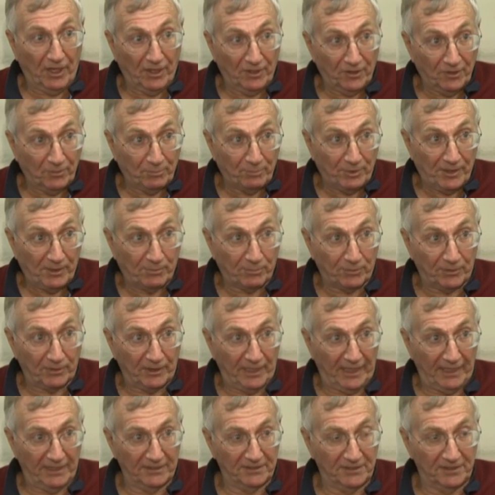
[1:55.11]
other people
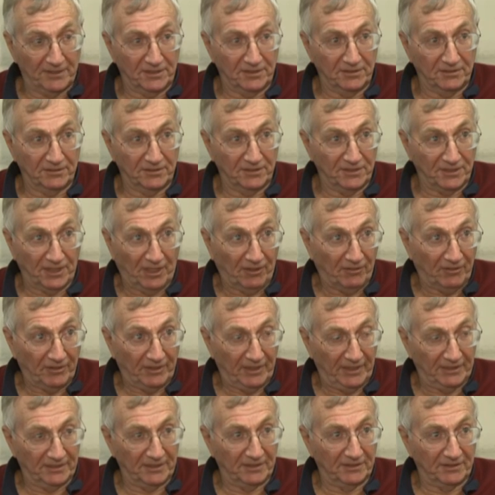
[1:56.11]
had
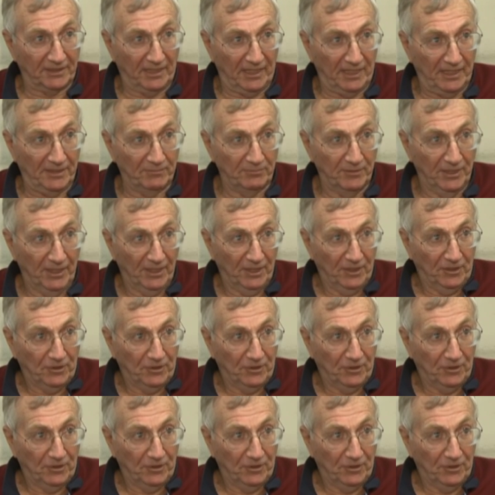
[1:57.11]
sarin at the time,